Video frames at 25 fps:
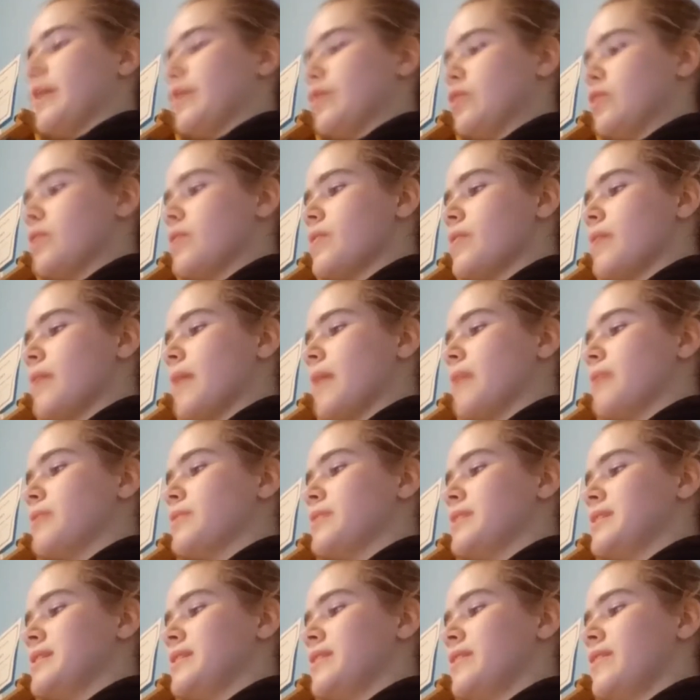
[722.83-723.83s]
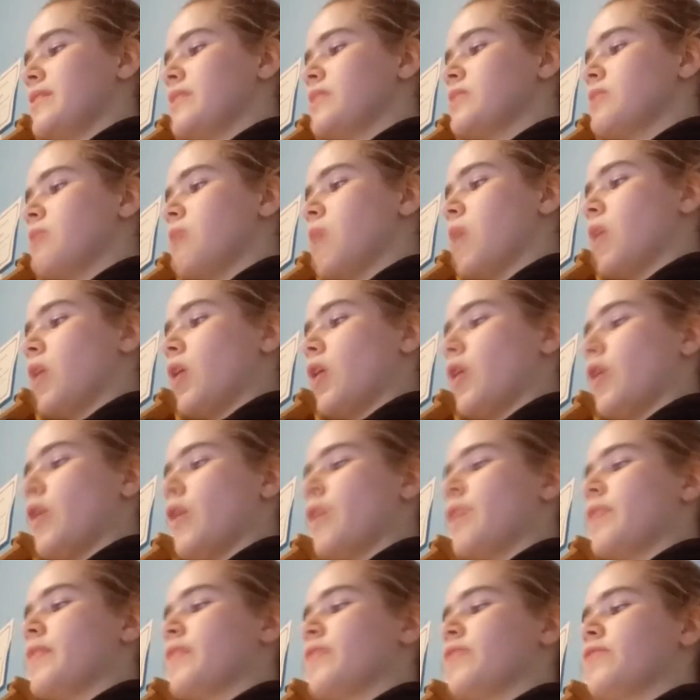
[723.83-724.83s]
I told them I was leaving
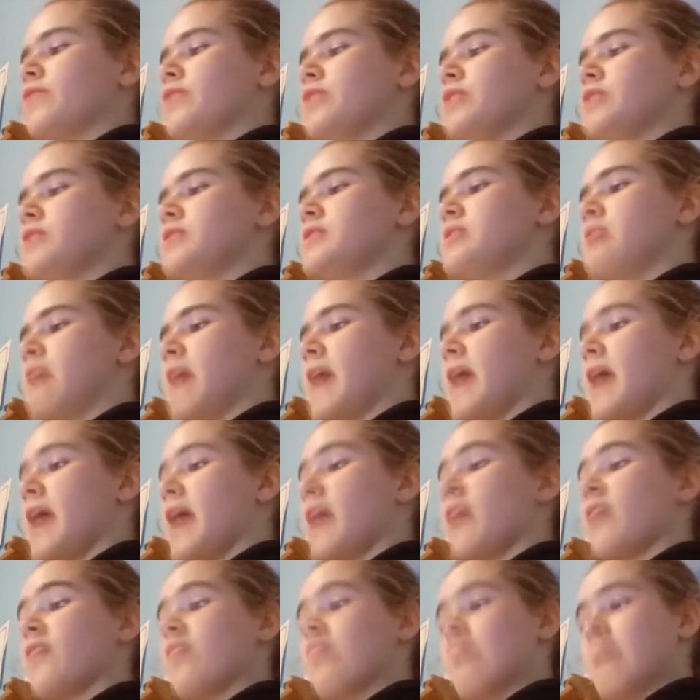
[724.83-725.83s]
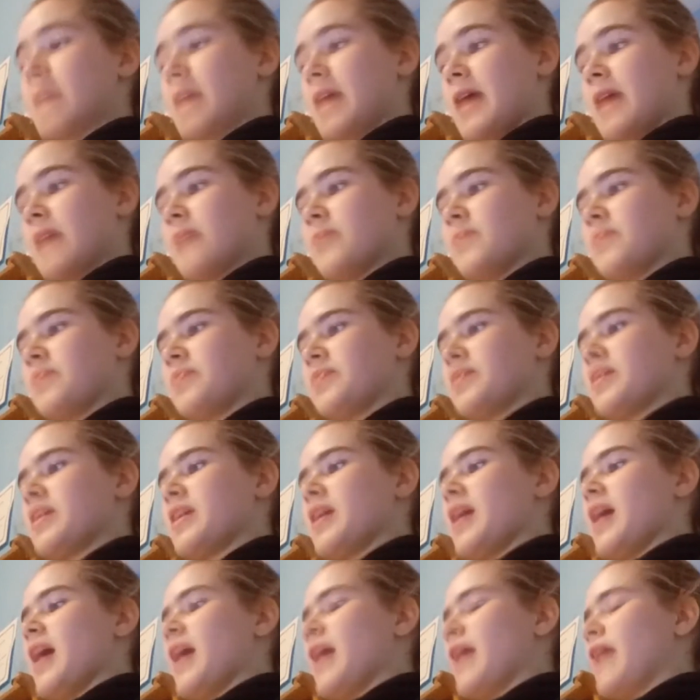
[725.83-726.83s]
tomorrow on the first day of May.
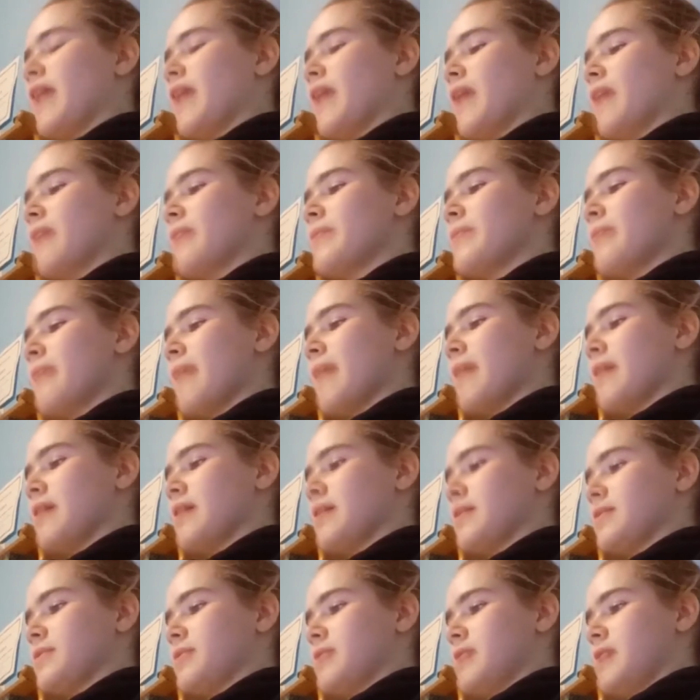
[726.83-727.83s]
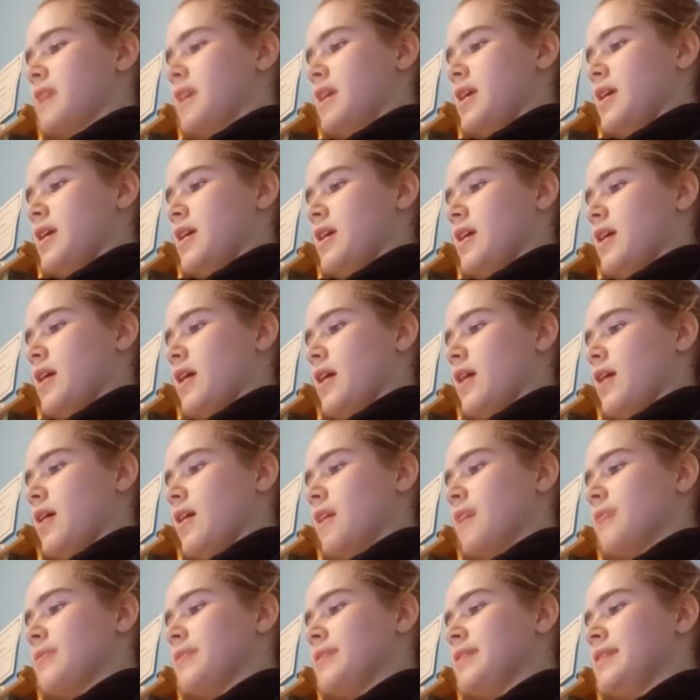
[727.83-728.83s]
I grabbed the bags I was taking.
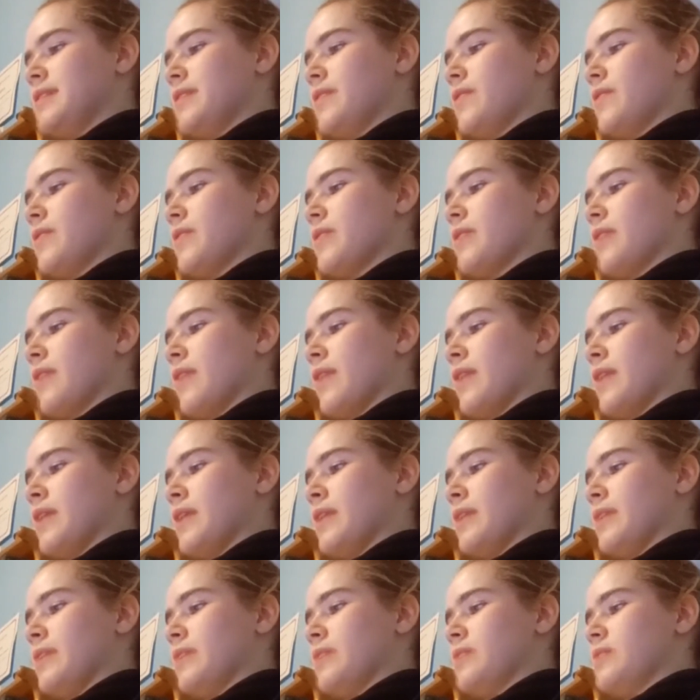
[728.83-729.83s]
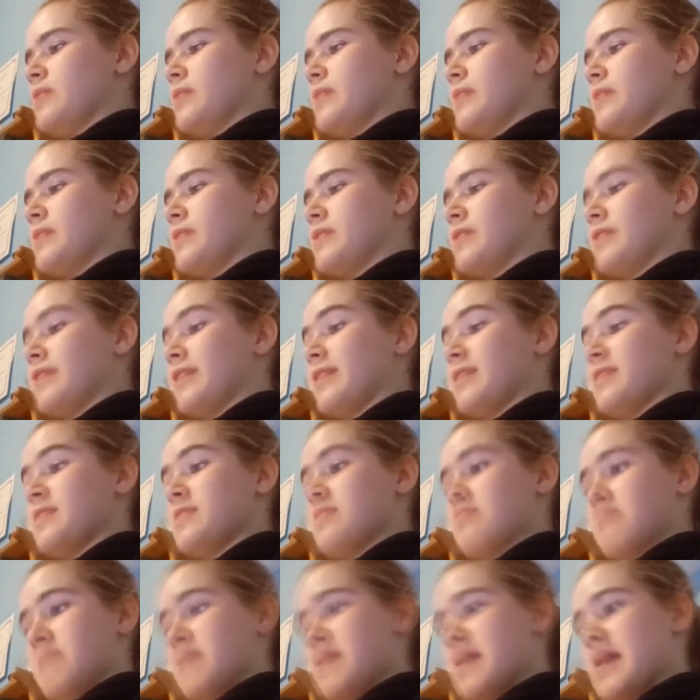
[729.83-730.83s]
I was leaving without anyone else because if I
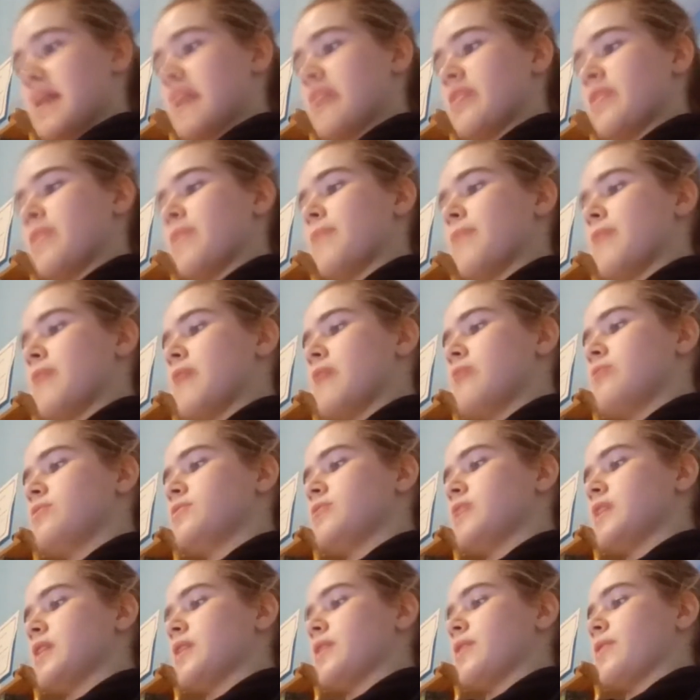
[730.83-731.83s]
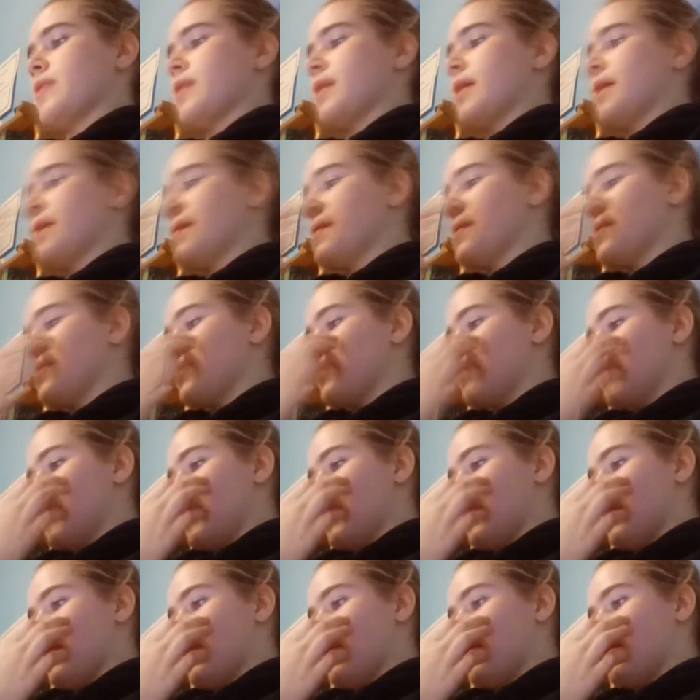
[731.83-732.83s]
didn't make it, the men who said they were coming
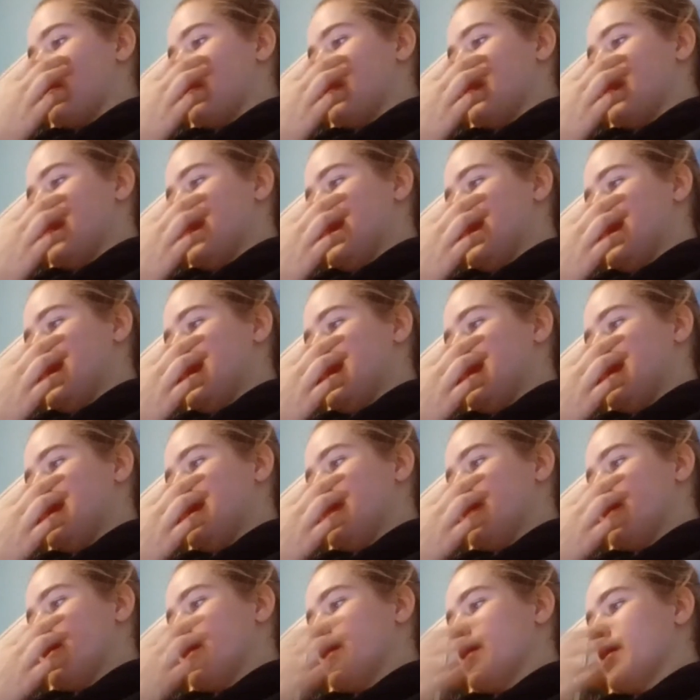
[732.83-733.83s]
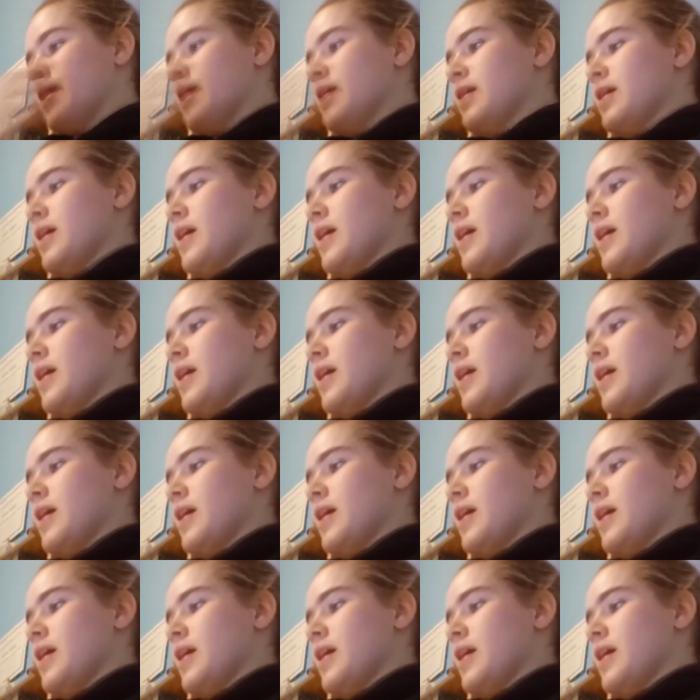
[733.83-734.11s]
with me would be needed here.